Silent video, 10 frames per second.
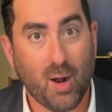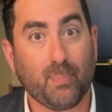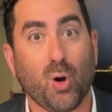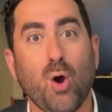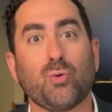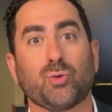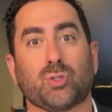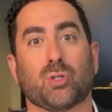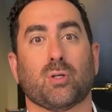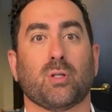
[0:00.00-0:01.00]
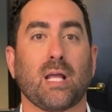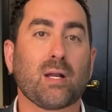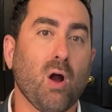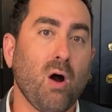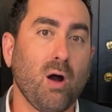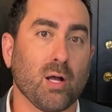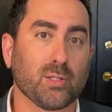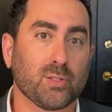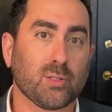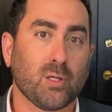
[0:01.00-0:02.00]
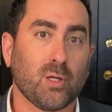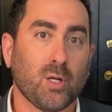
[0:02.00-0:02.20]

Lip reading: pros than cons.